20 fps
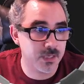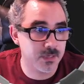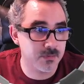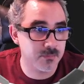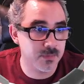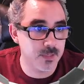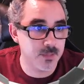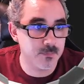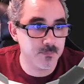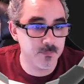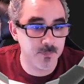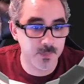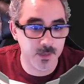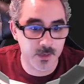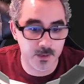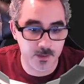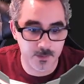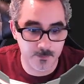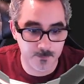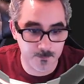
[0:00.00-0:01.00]
be.
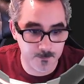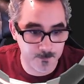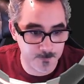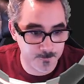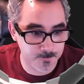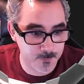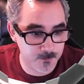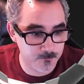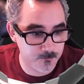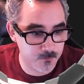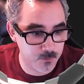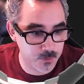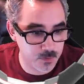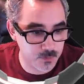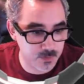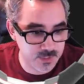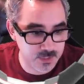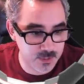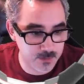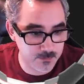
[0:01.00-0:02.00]
For
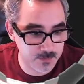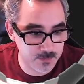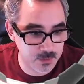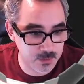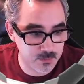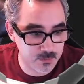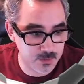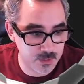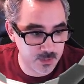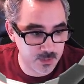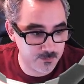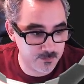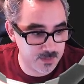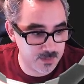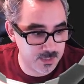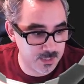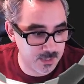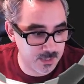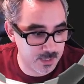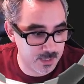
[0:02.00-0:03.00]
your assignment, you can leave it
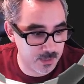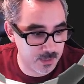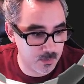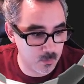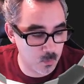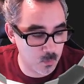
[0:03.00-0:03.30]
like that.